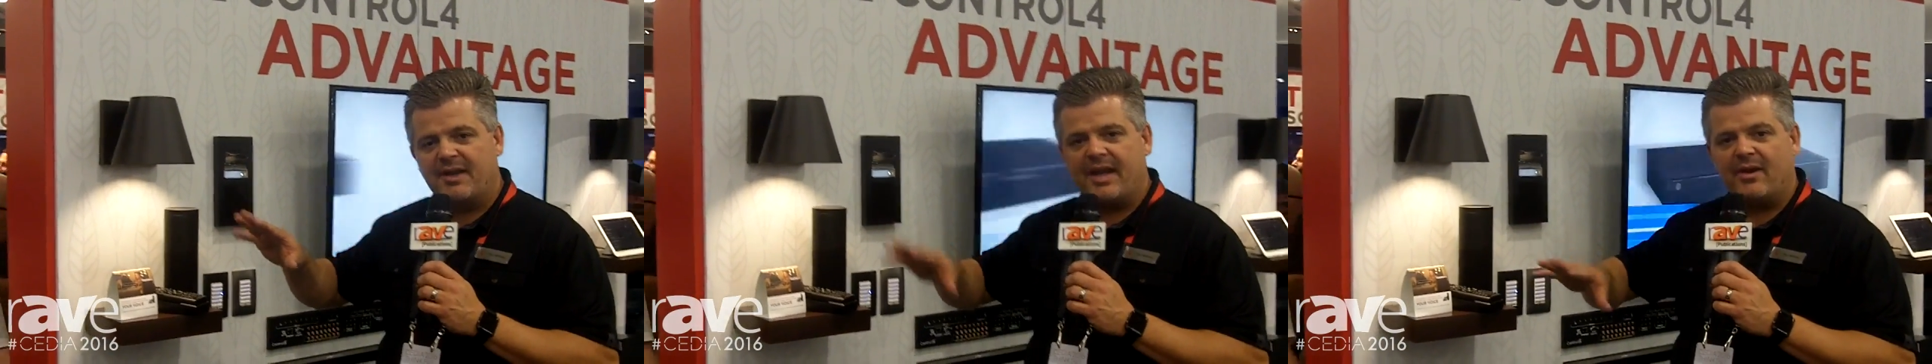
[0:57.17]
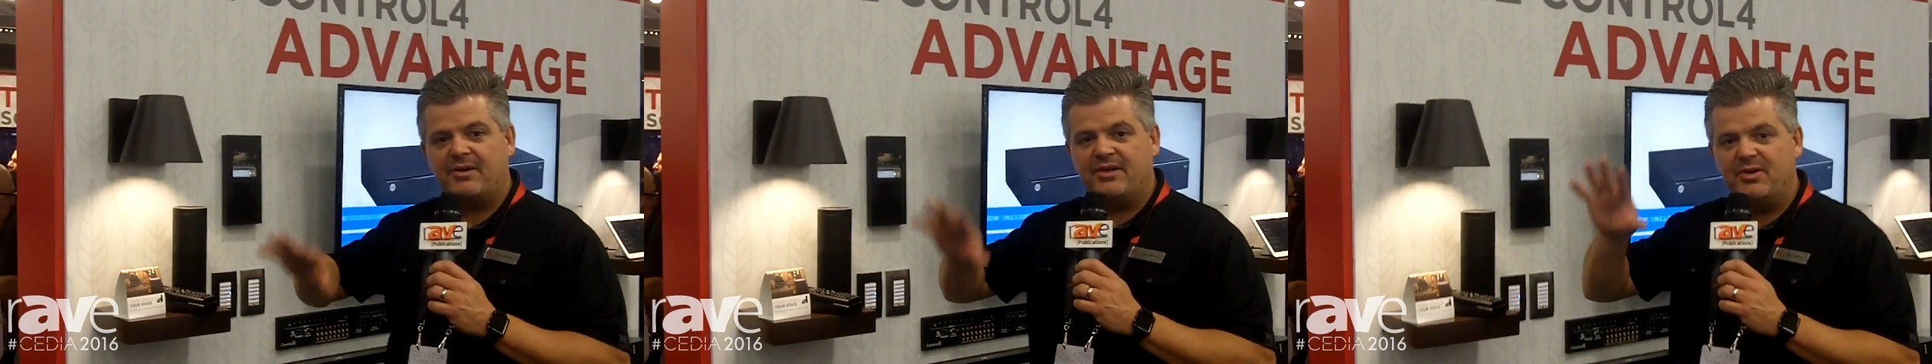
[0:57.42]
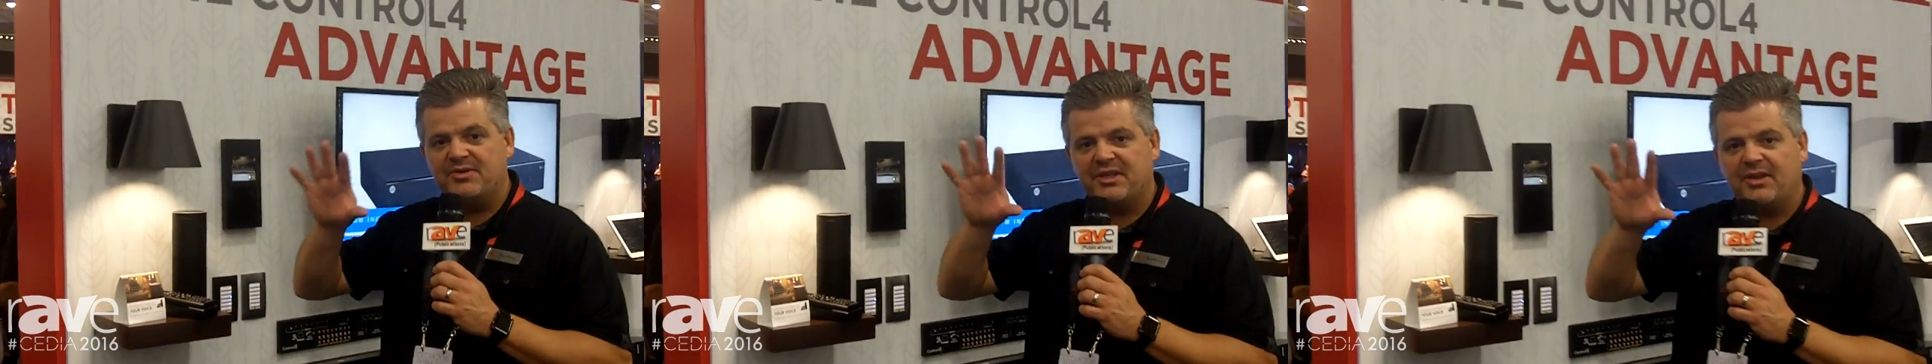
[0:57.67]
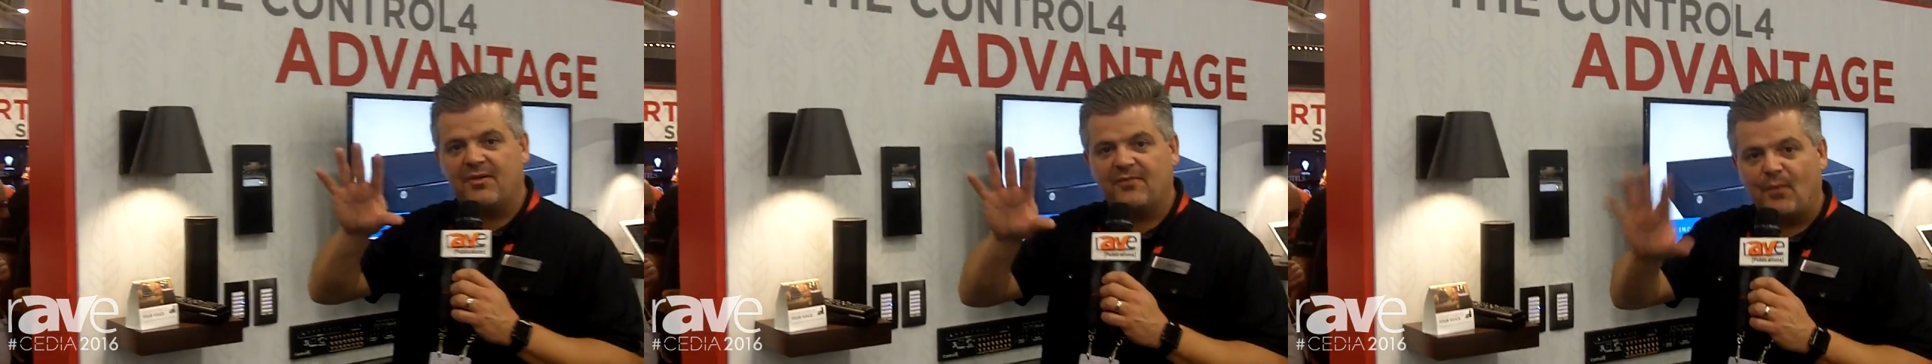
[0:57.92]
account and
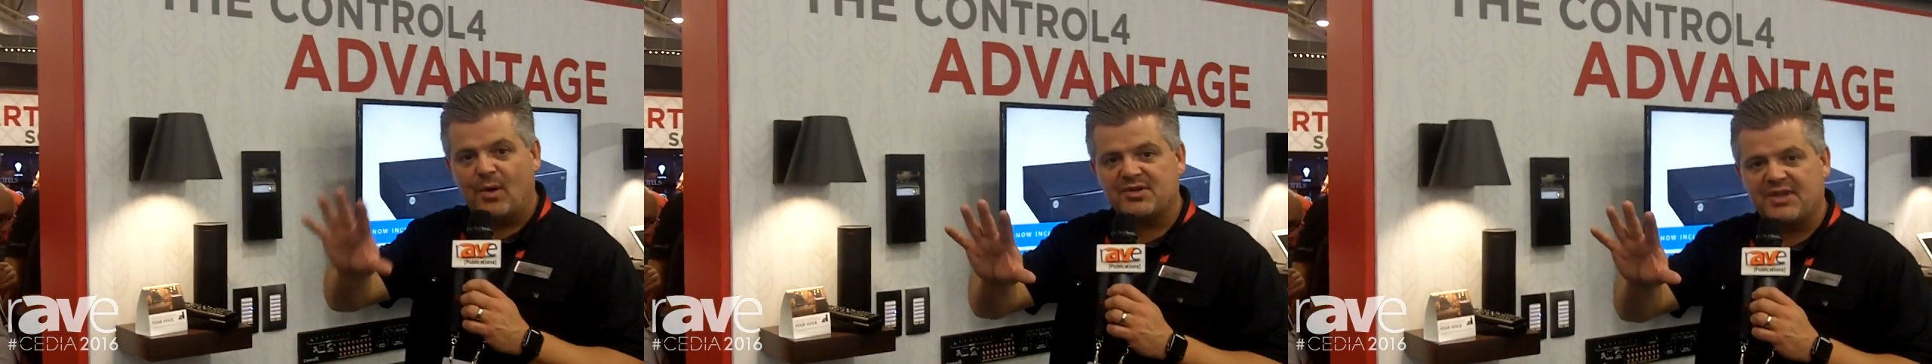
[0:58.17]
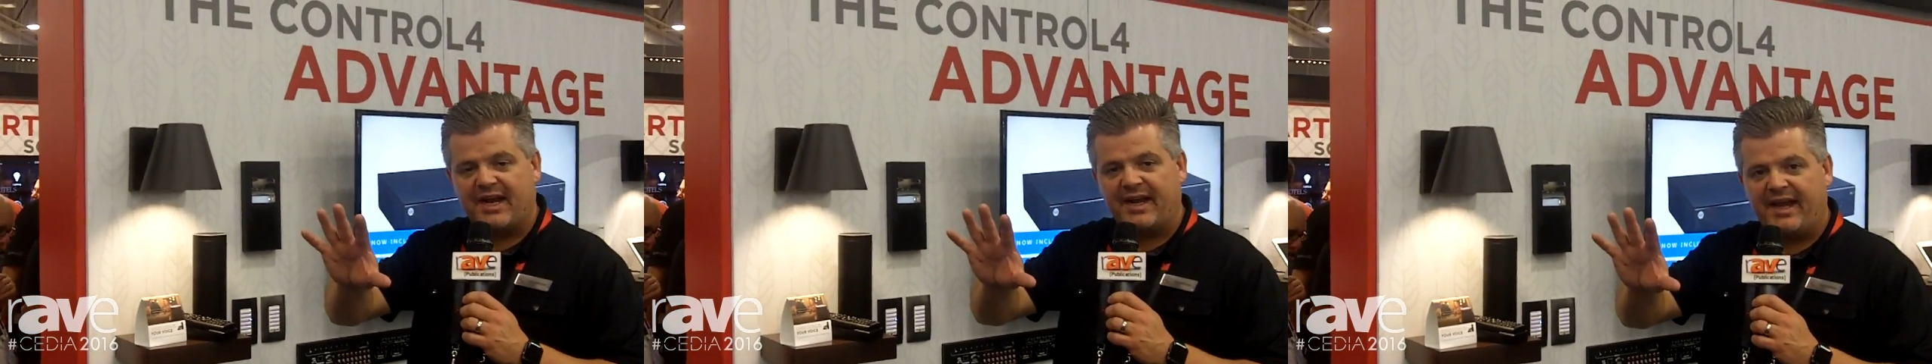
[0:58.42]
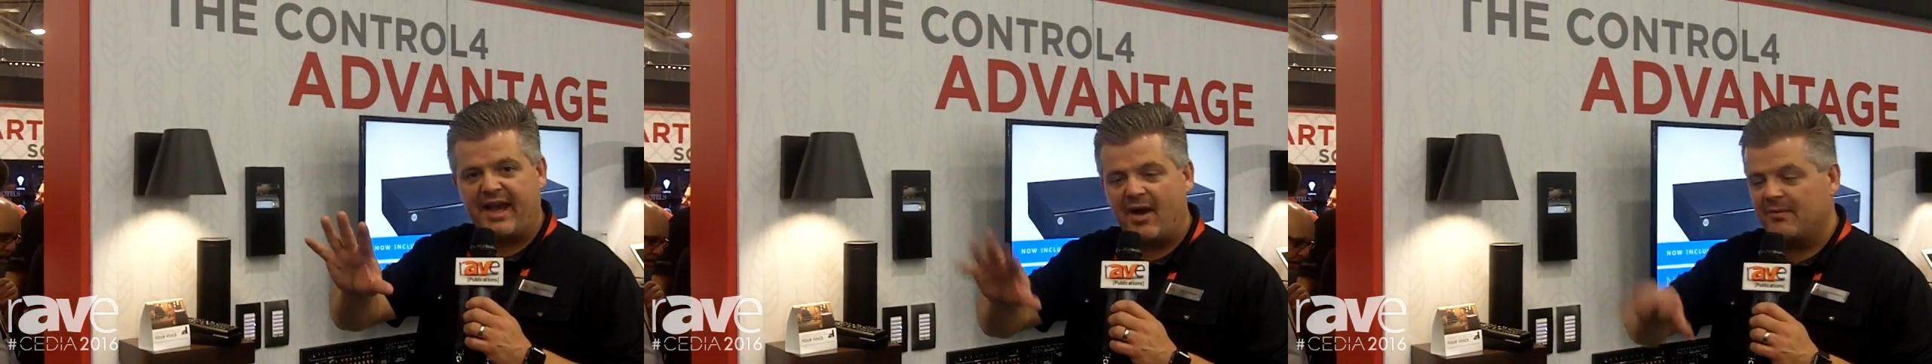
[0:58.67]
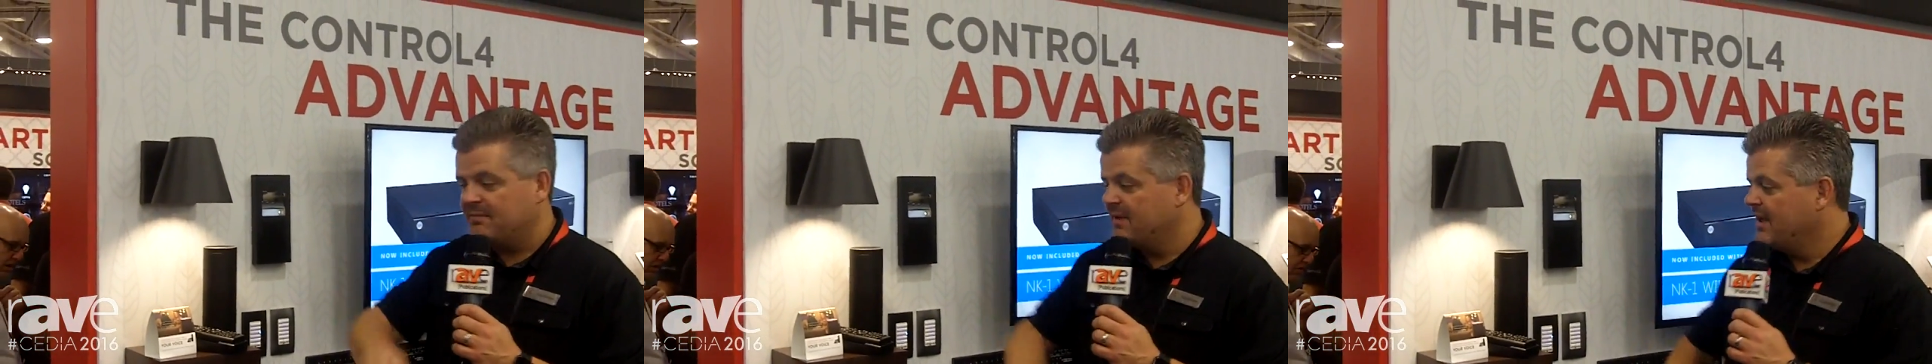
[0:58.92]
using their 4Sight
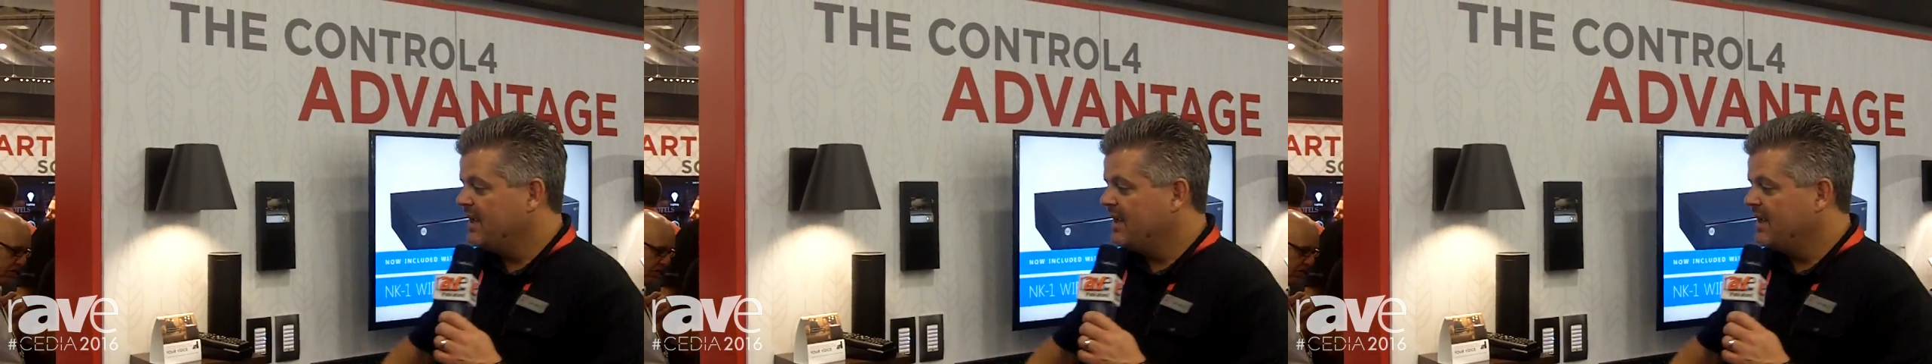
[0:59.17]
account,